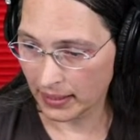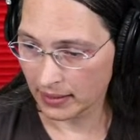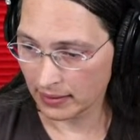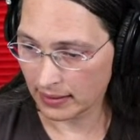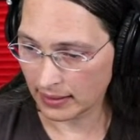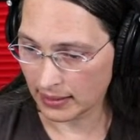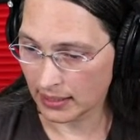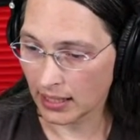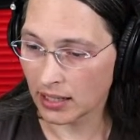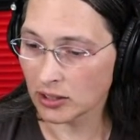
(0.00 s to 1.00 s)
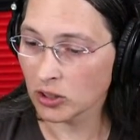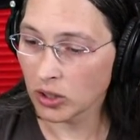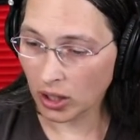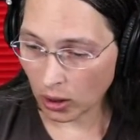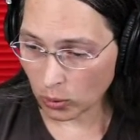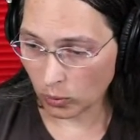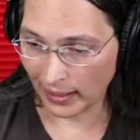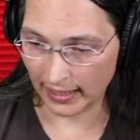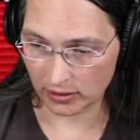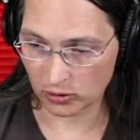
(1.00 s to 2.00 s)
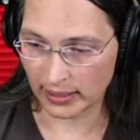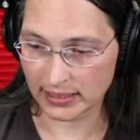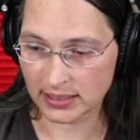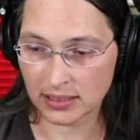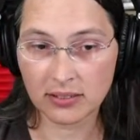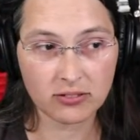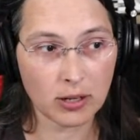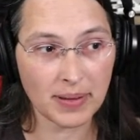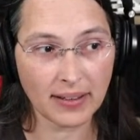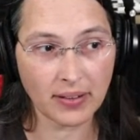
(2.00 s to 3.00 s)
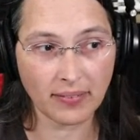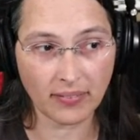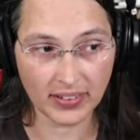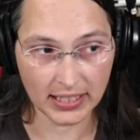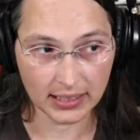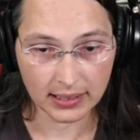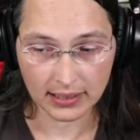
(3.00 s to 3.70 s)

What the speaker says: the low address from FFFE